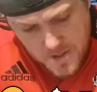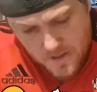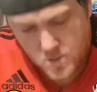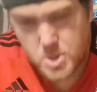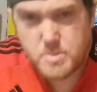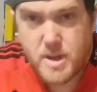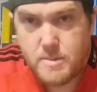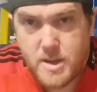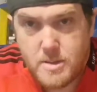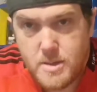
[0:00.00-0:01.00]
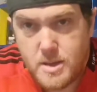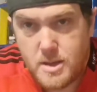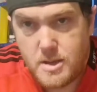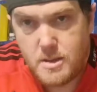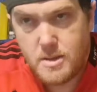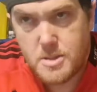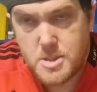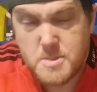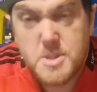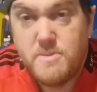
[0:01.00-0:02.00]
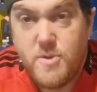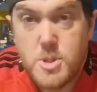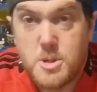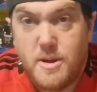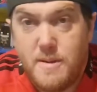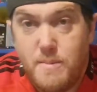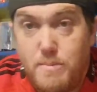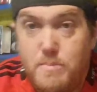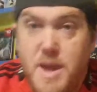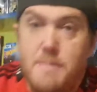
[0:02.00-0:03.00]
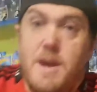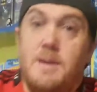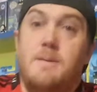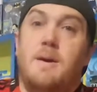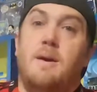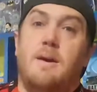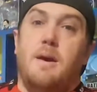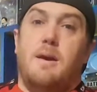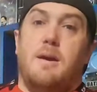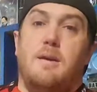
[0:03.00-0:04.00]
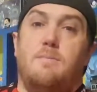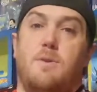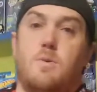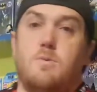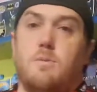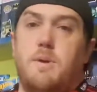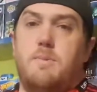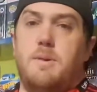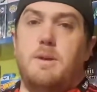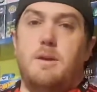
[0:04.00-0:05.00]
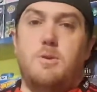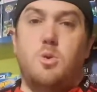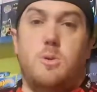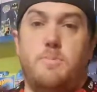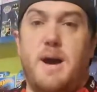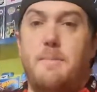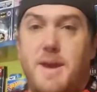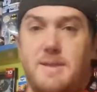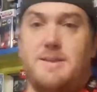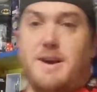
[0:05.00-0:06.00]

So of course Batman, the Simpsons version of Batman, and we all remember do the Batman